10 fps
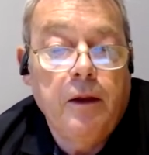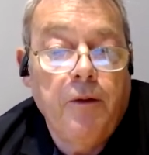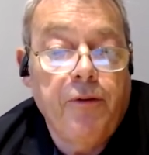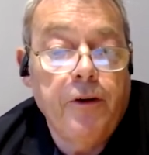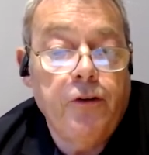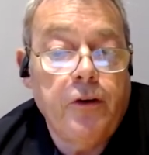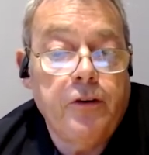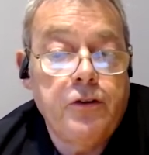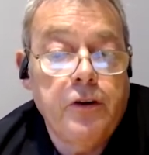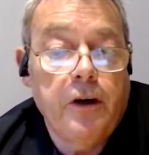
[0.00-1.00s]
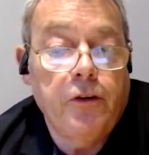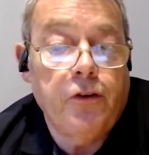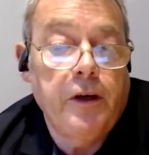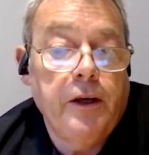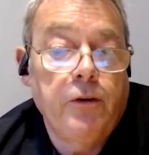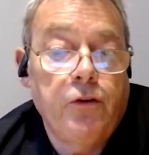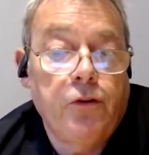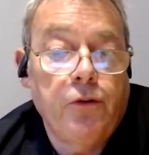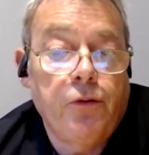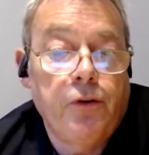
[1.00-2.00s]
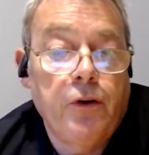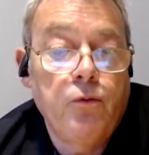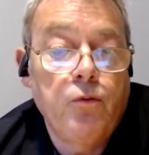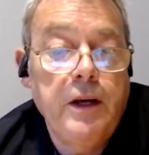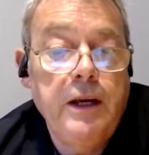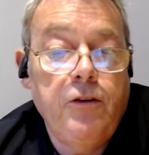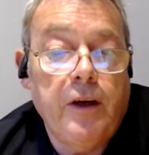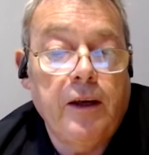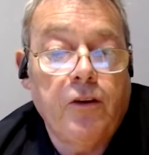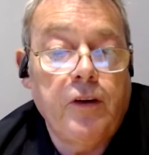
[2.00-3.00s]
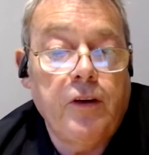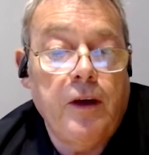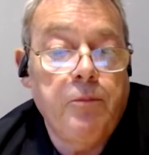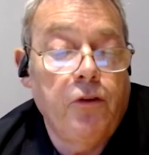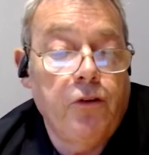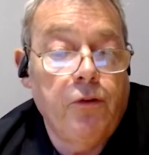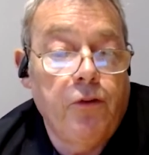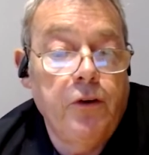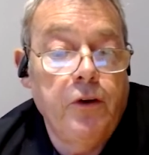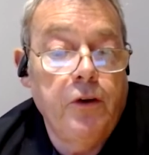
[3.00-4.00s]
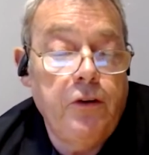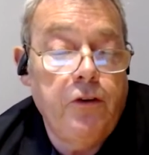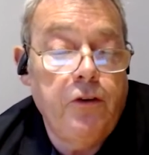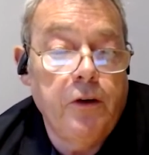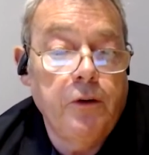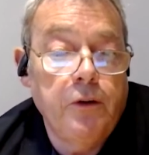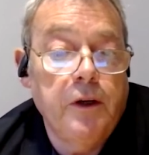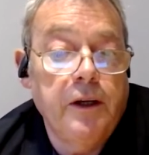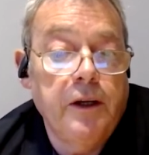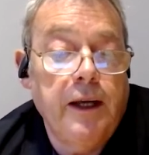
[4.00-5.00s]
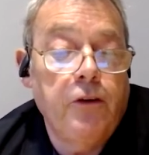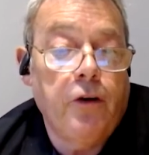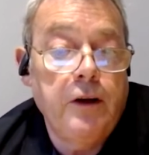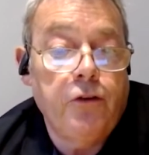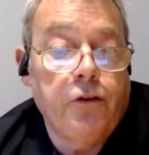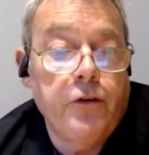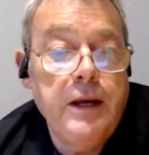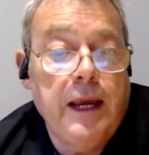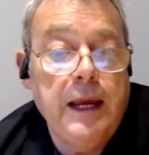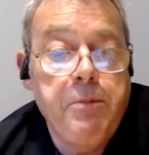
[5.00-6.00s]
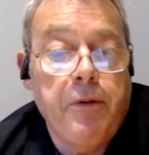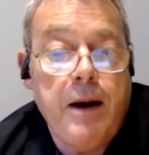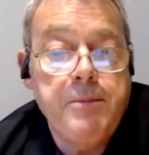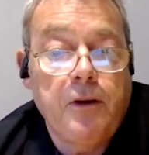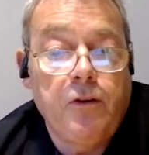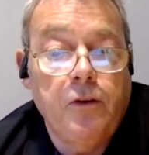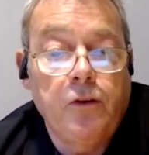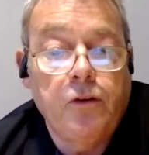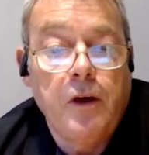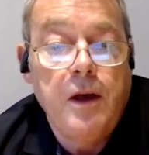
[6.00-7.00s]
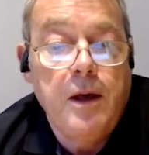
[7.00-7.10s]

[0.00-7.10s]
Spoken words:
The first set of charts here is for a read acceptance of 32, and it illustrates three key parameters: